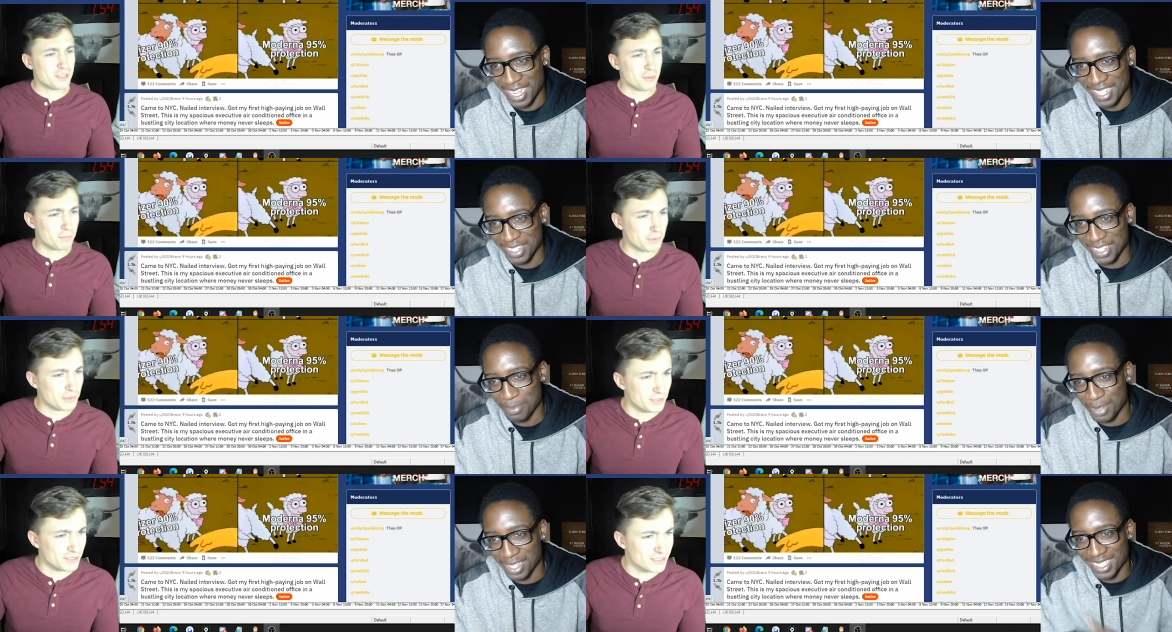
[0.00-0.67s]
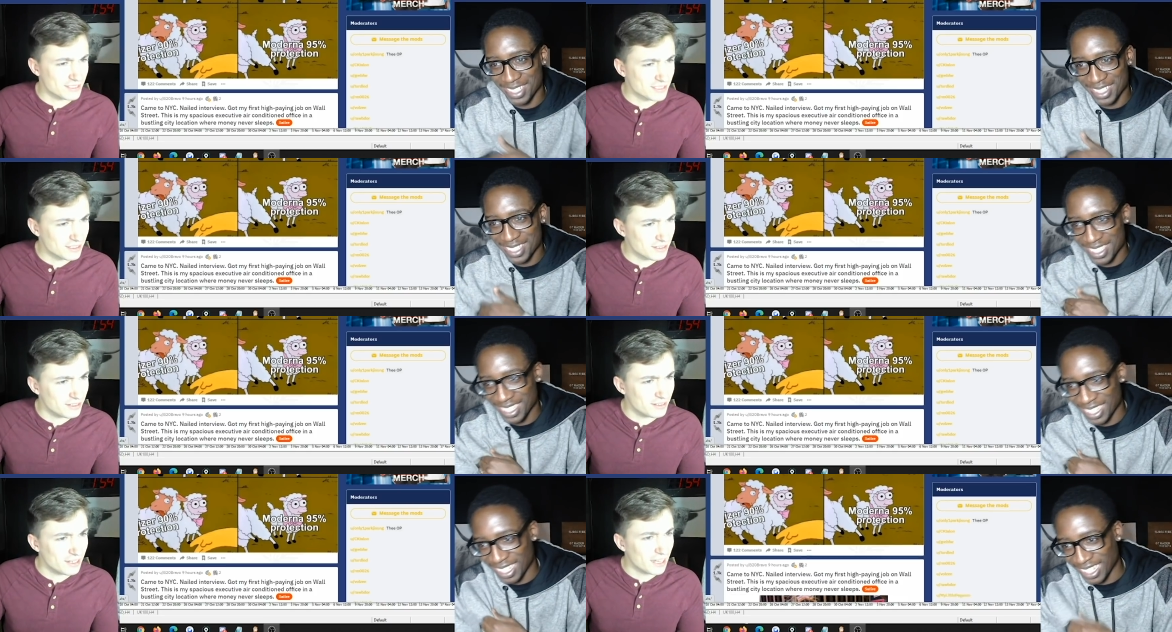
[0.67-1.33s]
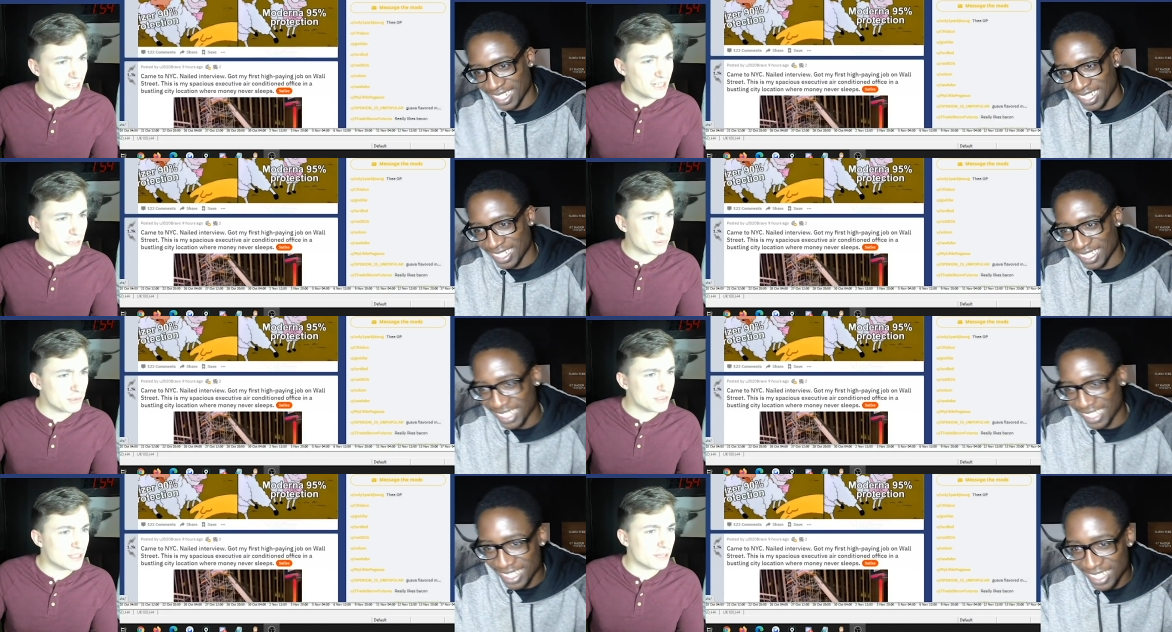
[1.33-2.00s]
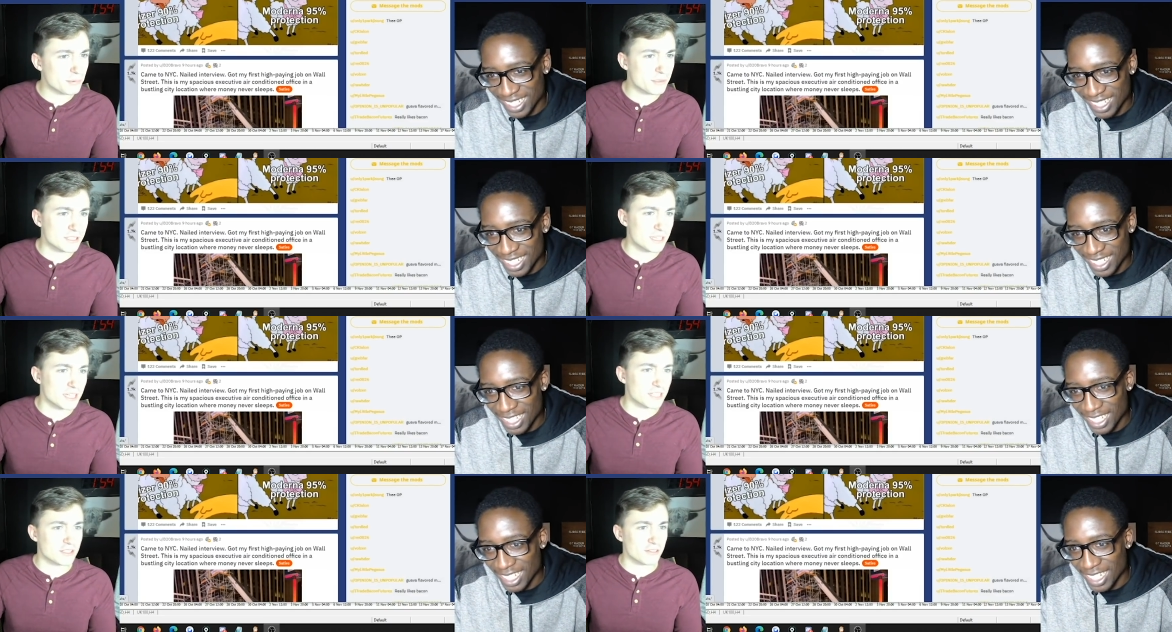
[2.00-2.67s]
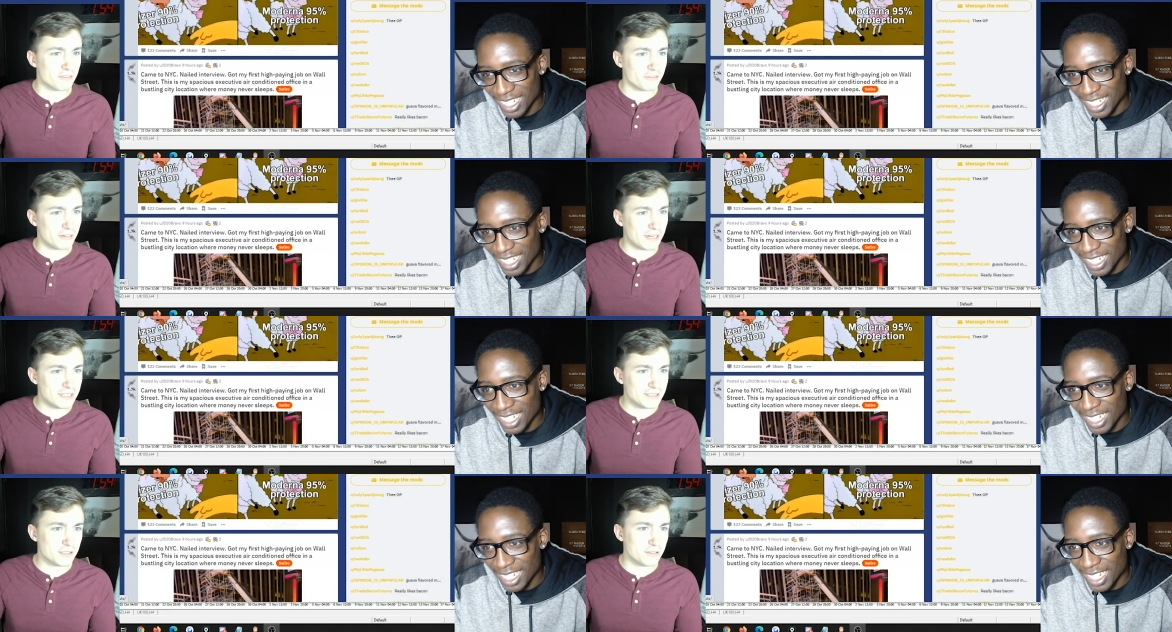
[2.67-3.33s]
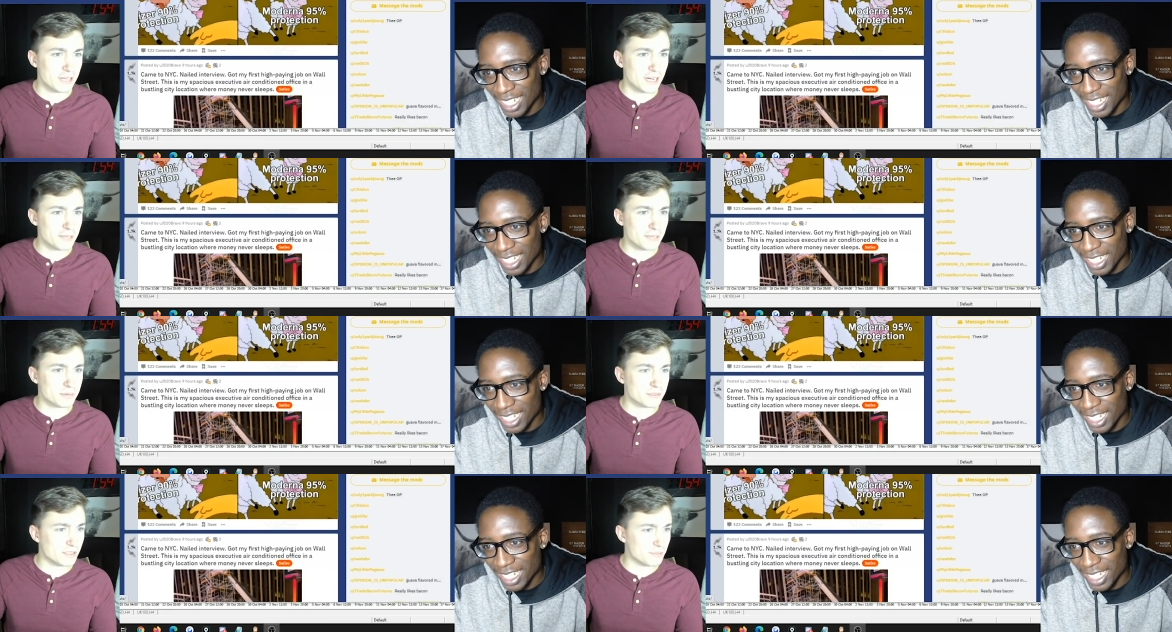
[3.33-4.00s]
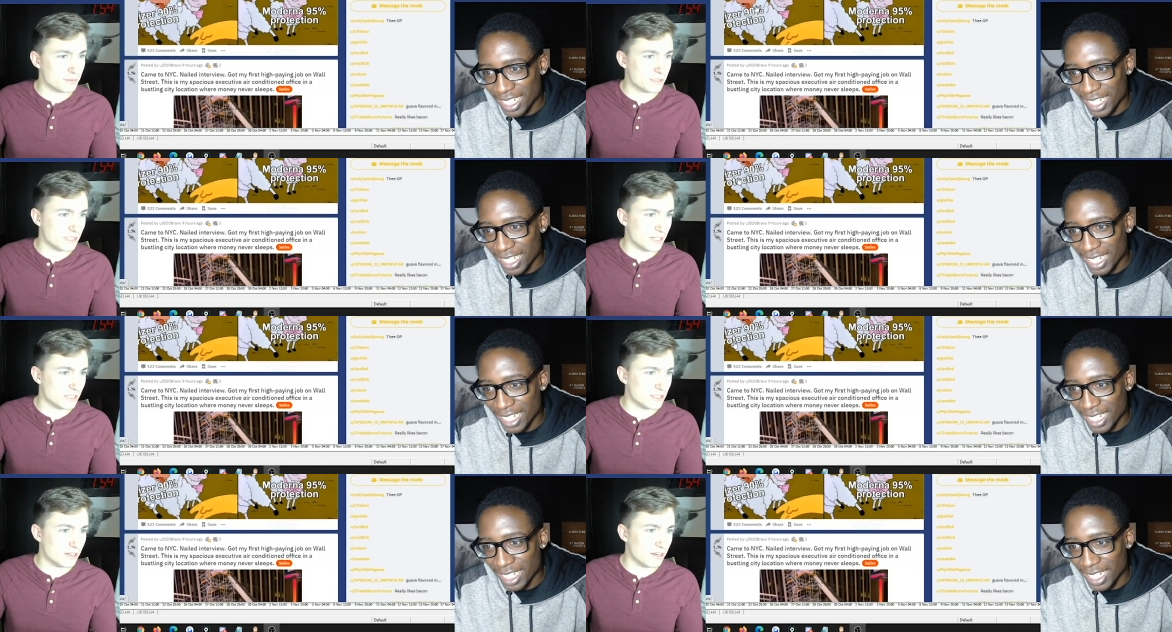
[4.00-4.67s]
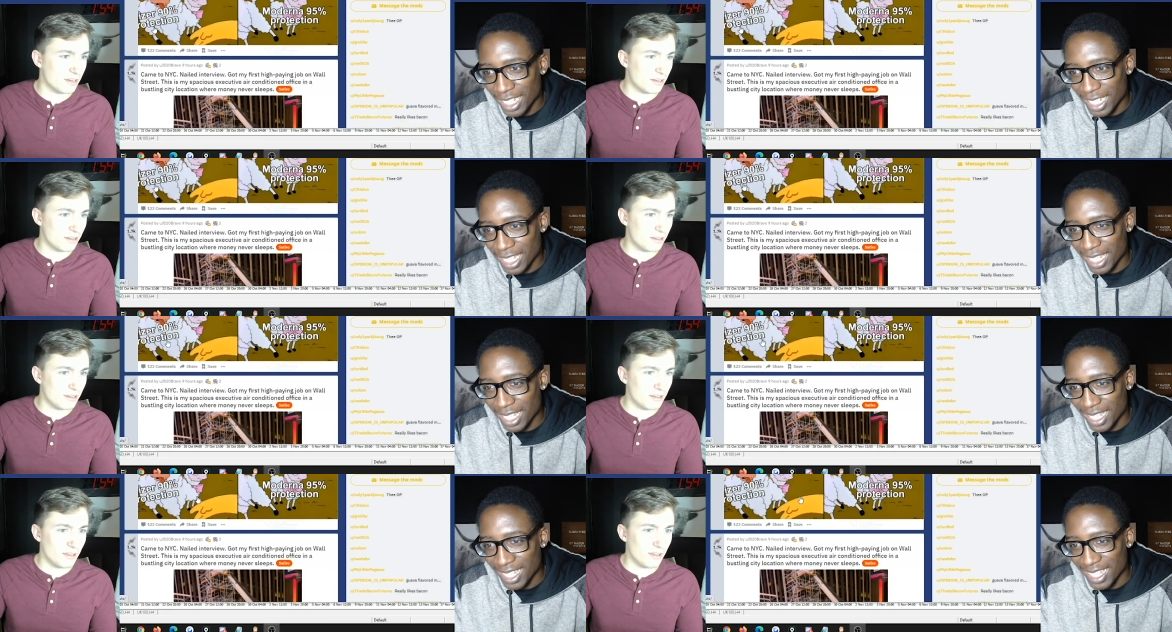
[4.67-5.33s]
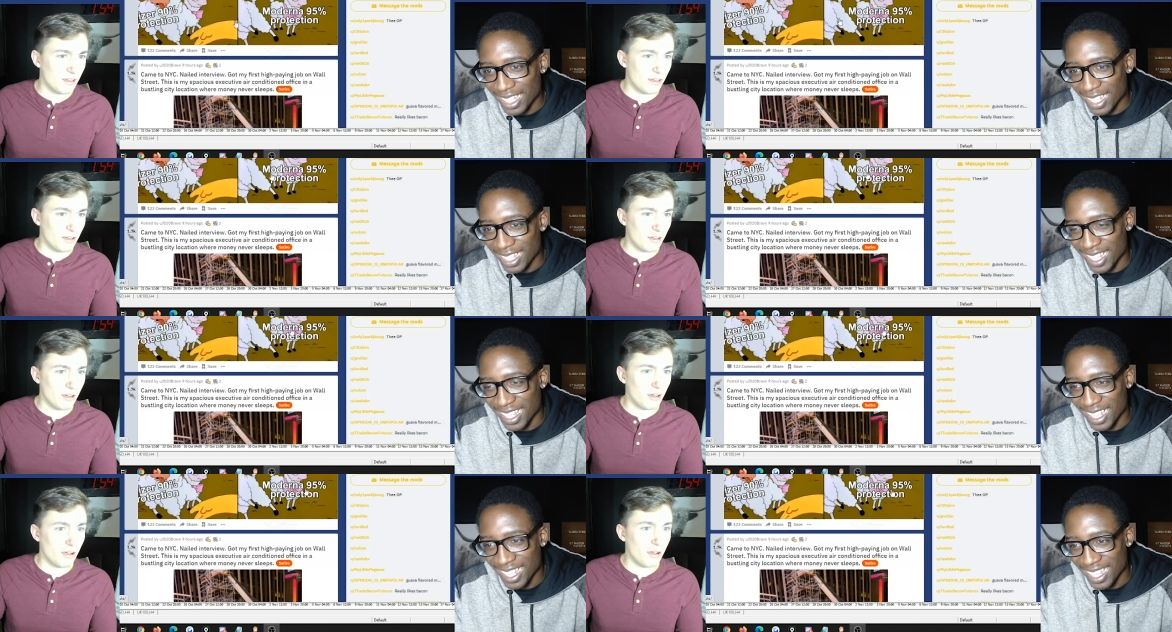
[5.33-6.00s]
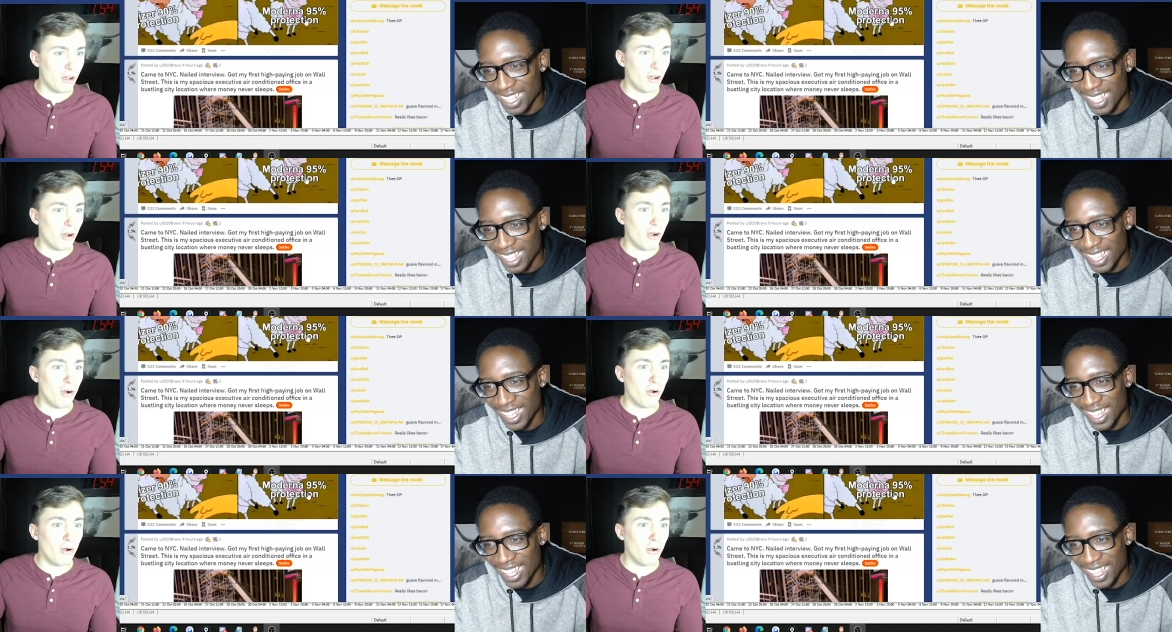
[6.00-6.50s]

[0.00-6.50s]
Speaker 1: Pfizer puts. puts. 90% protection, Pfizer 90% protection. Ah! Oh,